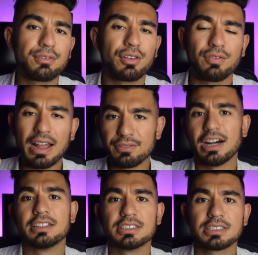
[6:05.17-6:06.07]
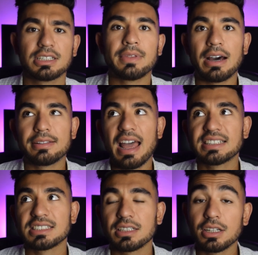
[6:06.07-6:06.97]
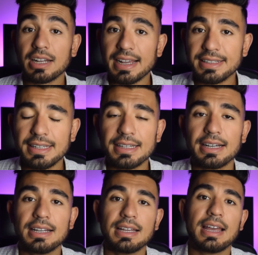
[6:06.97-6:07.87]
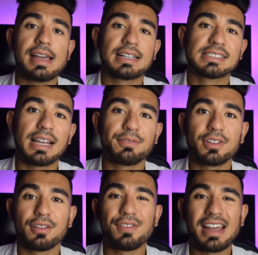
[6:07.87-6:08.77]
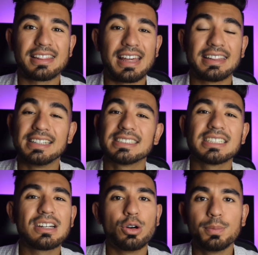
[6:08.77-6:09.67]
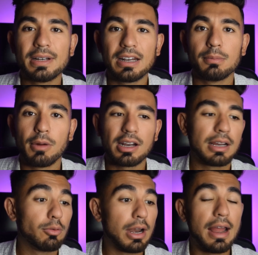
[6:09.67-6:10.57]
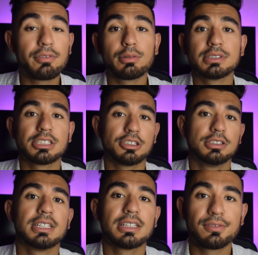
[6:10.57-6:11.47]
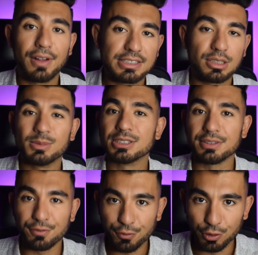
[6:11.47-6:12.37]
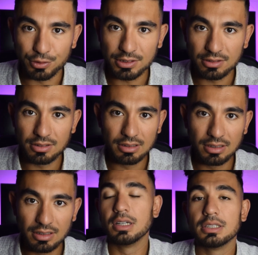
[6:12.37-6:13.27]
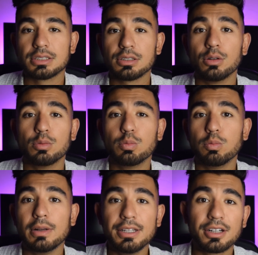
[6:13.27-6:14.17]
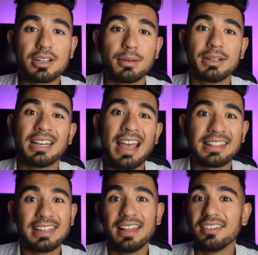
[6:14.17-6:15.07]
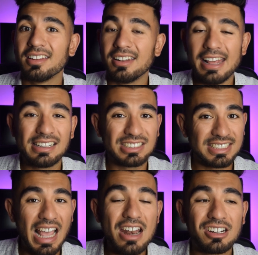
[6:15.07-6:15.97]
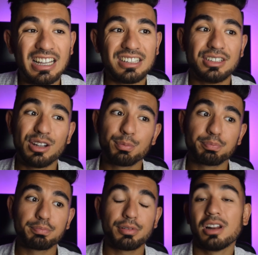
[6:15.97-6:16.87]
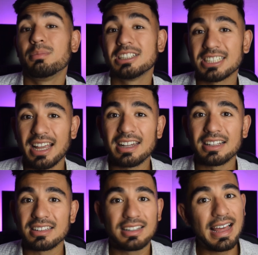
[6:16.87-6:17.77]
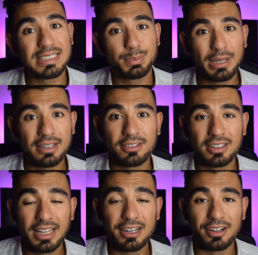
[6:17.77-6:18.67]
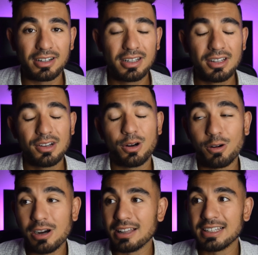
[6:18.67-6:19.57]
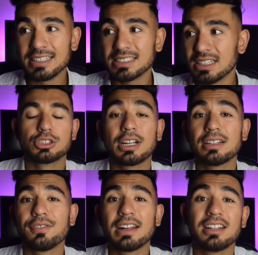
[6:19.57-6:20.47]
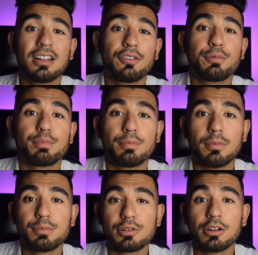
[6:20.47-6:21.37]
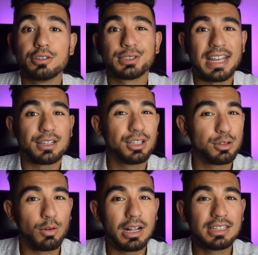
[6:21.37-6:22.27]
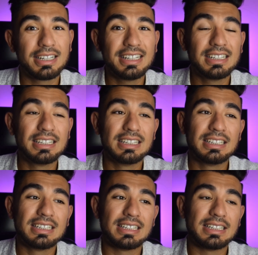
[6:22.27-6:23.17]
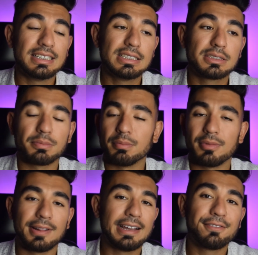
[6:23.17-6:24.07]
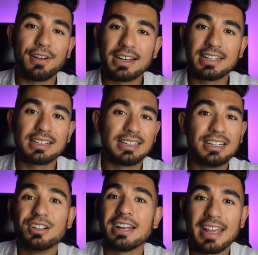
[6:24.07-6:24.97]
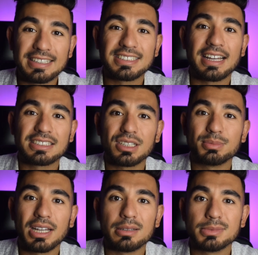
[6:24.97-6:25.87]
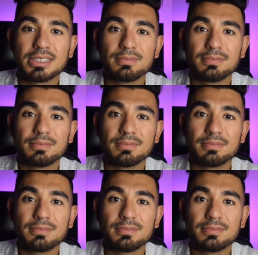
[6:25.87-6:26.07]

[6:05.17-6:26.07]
for $5. Now that's a good idea, except for the fact that this is an open air market where everyone's choosing their vegetables and fruit. So when you're coming at the end of the day on Saturday, you're pretty much getting the last pick of the litter, or at least trying to find enough produce at good quality is like finding a needle in a haystack sometimes.